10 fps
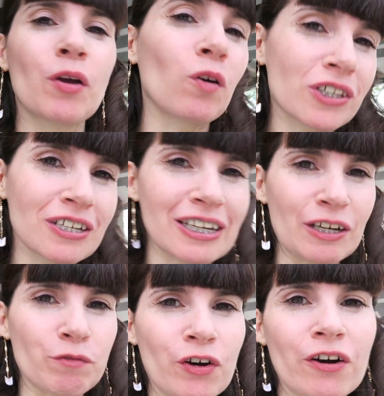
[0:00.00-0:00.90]
they also
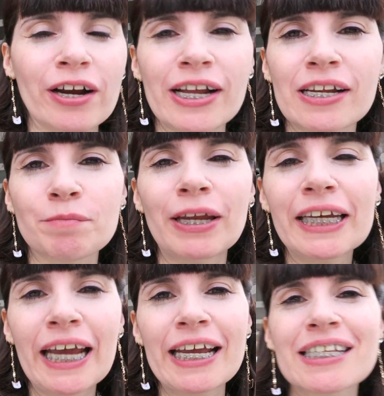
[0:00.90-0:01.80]
deliver in many
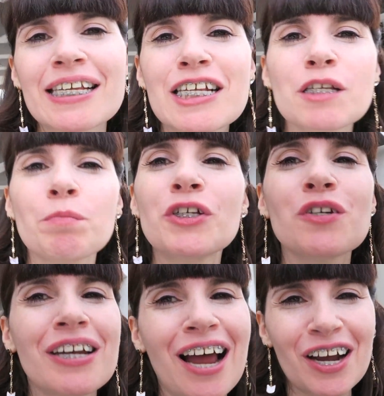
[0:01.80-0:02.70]
cases, but
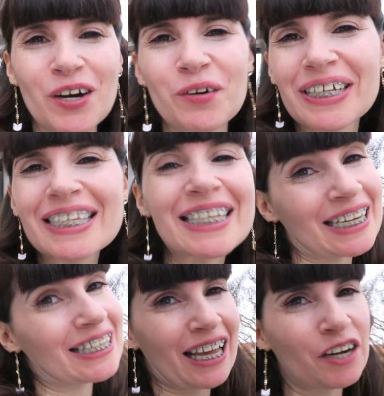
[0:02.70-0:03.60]
you cannot go and sit
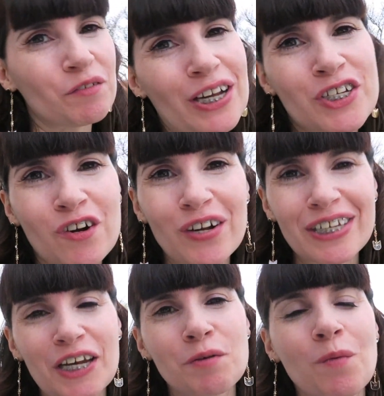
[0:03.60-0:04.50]
inside a restaurant
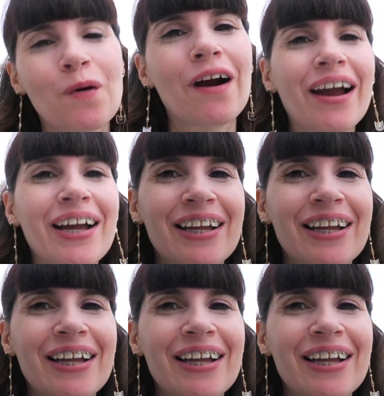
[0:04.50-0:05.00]
anymore.